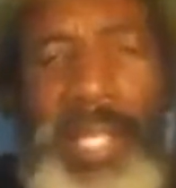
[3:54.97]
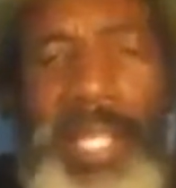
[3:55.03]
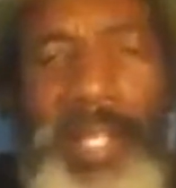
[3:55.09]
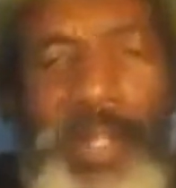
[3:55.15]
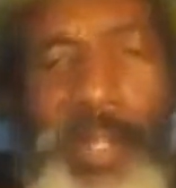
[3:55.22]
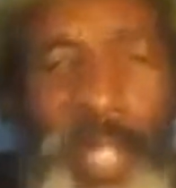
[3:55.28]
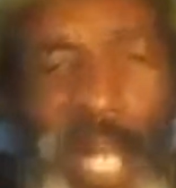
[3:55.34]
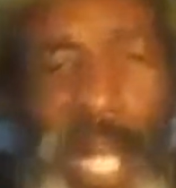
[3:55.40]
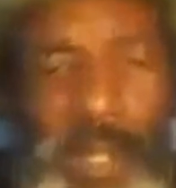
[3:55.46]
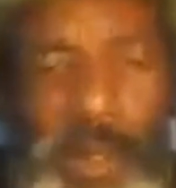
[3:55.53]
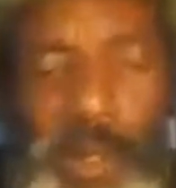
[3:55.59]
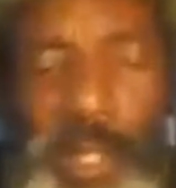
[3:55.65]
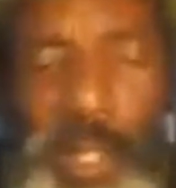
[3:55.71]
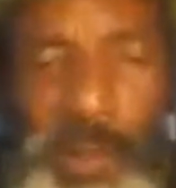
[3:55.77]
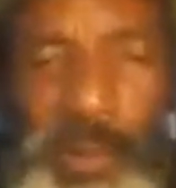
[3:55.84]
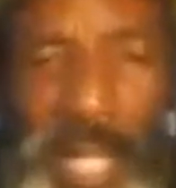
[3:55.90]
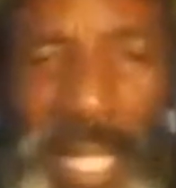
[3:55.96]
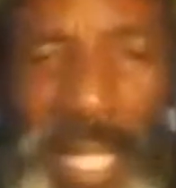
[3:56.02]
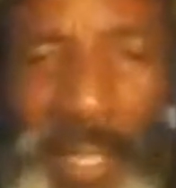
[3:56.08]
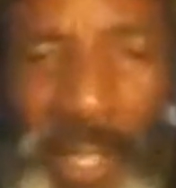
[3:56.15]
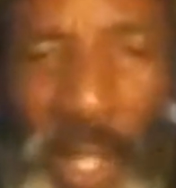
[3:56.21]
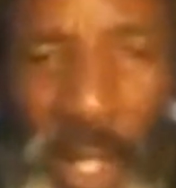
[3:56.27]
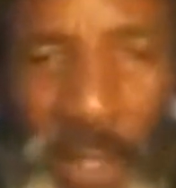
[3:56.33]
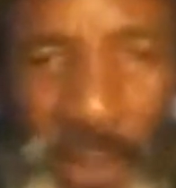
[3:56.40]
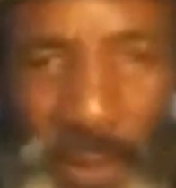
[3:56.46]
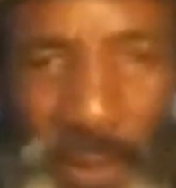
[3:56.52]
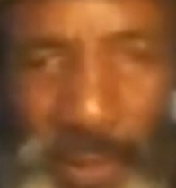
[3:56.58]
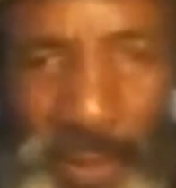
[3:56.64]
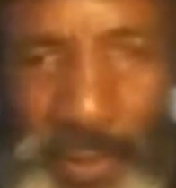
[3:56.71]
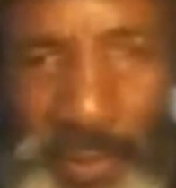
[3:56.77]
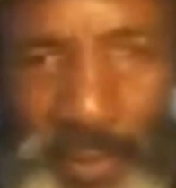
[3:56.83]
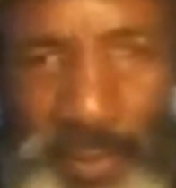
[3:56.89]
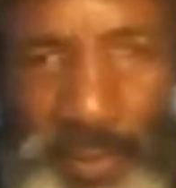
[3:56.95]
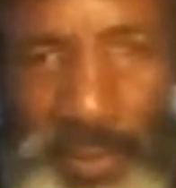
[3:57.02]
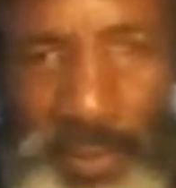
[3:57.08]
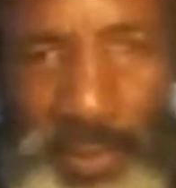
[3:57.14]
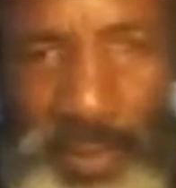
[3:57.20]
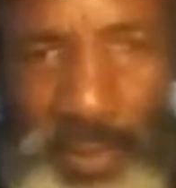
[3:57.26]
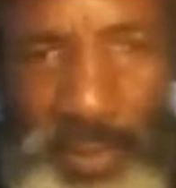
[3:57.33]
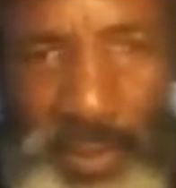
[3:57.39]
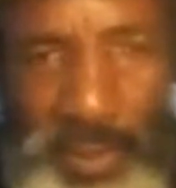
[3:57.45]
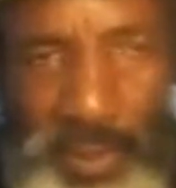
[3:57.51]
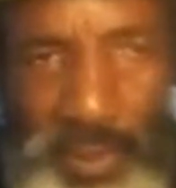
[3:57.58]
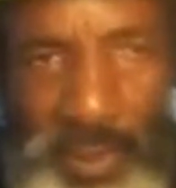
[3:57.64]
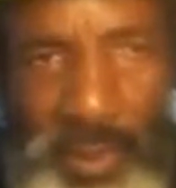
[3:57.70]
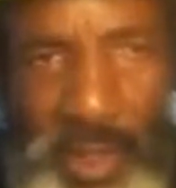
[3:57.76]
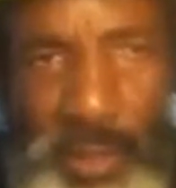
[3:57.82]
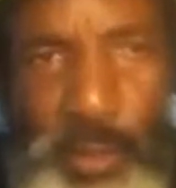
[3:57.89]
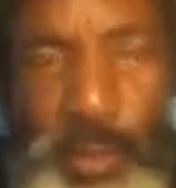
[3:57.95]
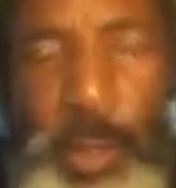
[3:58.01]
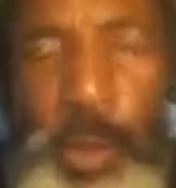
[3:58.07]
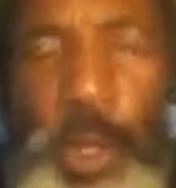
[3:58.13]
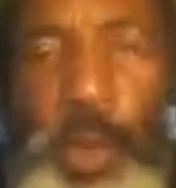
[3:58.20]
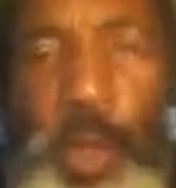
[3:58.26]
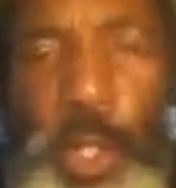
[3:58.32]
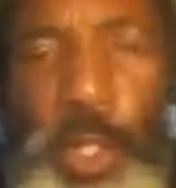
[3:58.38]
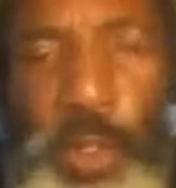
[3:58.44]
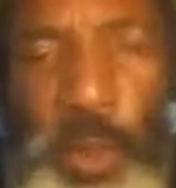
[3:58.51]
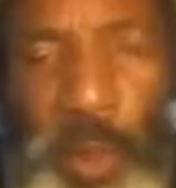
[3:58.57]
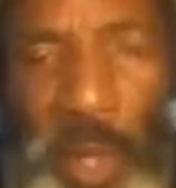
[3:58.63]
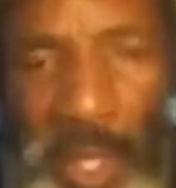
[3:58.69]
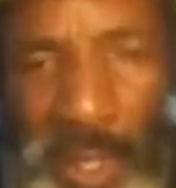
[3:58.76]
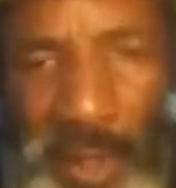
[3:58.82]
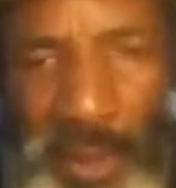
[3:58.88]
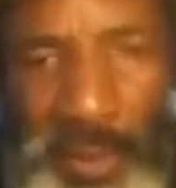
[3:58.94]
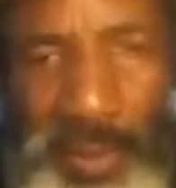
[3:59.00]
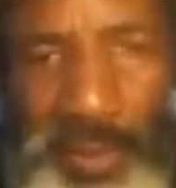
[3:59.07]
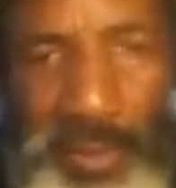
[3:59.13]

They start to divide us from we were small.